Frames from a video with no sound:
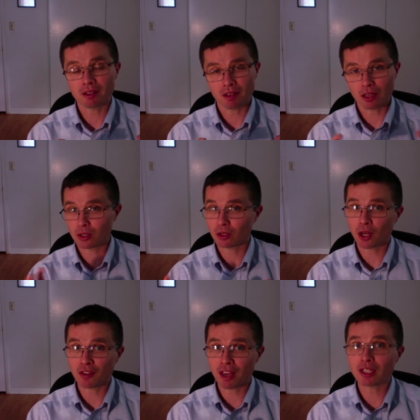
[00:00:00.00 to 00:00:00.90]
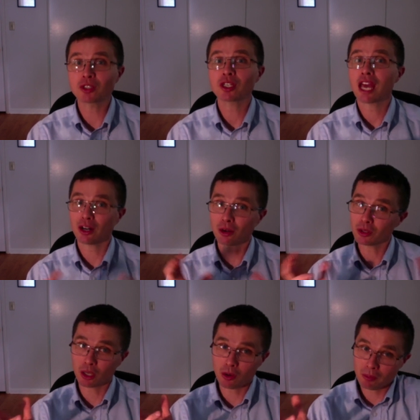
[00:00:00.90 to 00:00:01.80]
exert a lot of agency, and
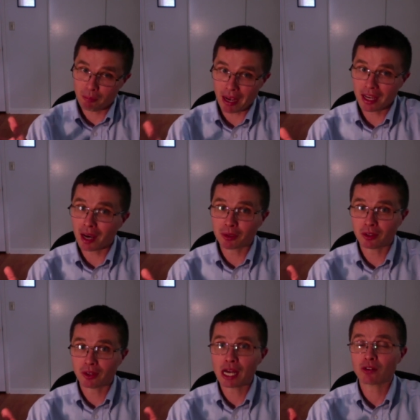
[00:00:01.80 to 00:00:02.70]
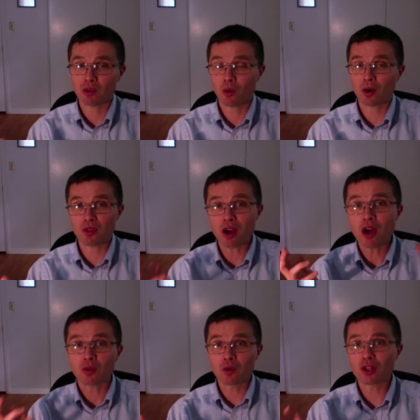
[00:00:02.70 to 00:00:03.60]
also, by capturing the Acro-Corinth,
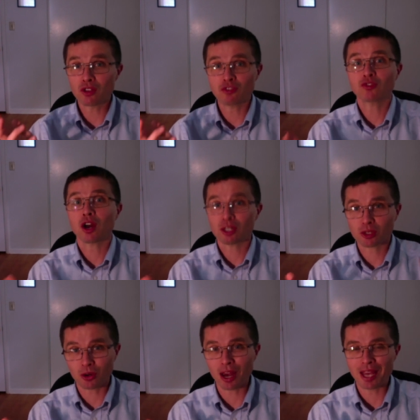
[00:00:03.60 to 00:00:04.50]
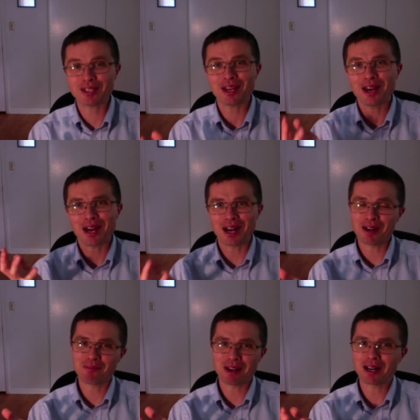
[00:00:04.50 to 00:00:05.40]
really frustrate
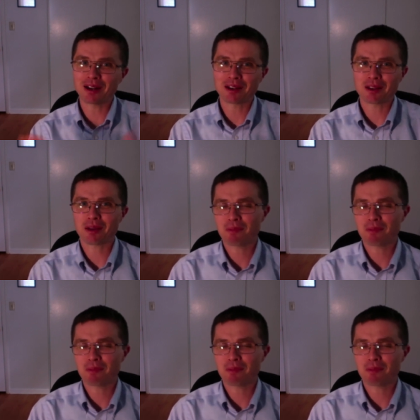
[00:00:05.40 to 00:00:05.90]
the